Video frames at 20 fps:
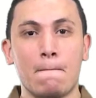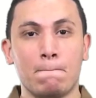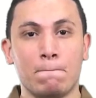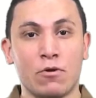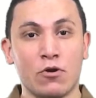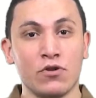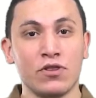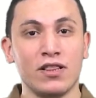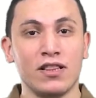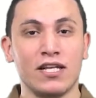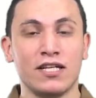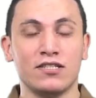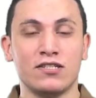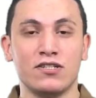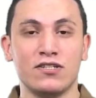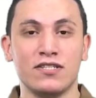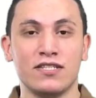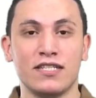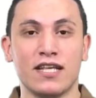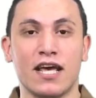both
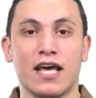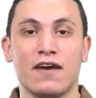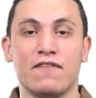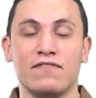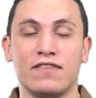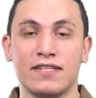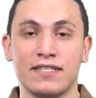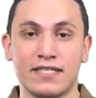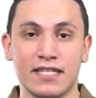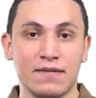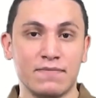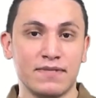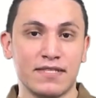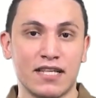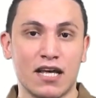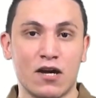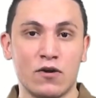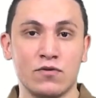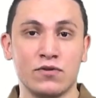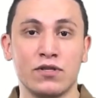letters have the same
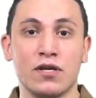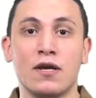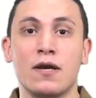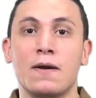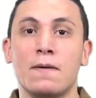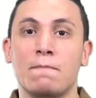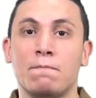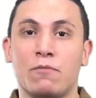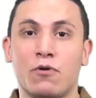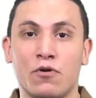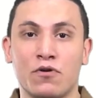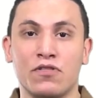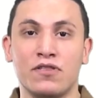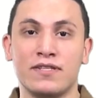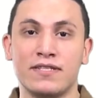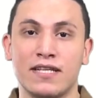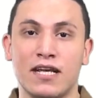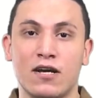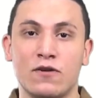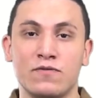sound, both
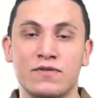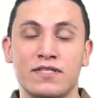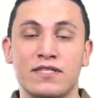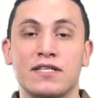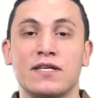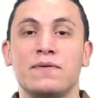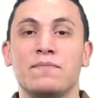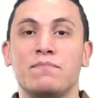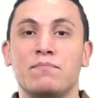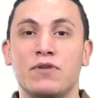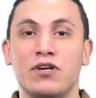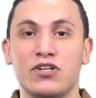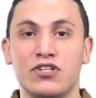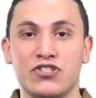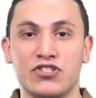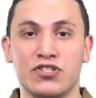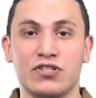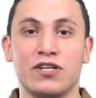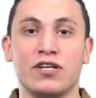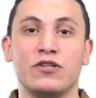sounds
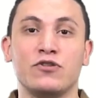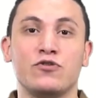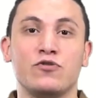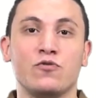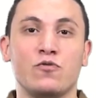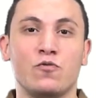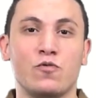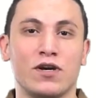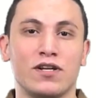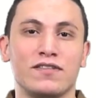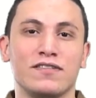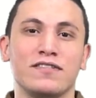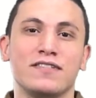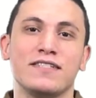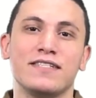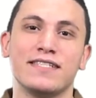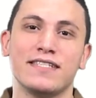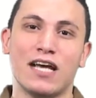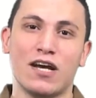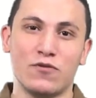emerged into one
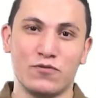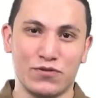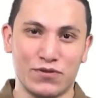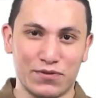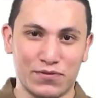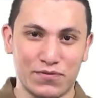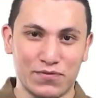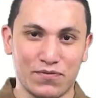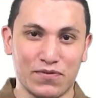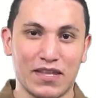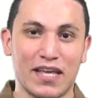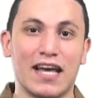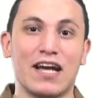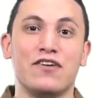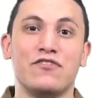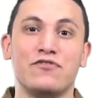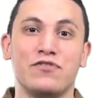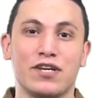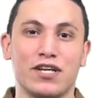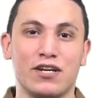sound,
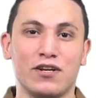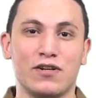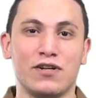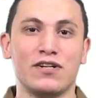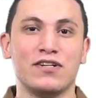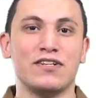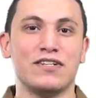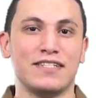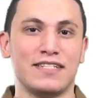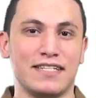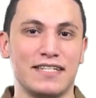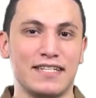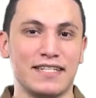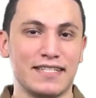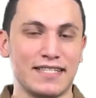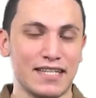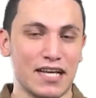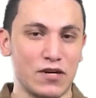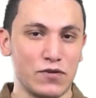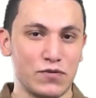a regular Z
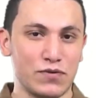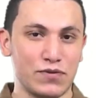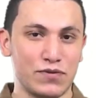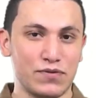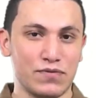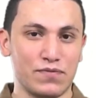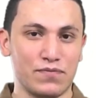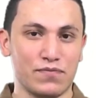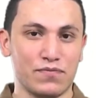sound.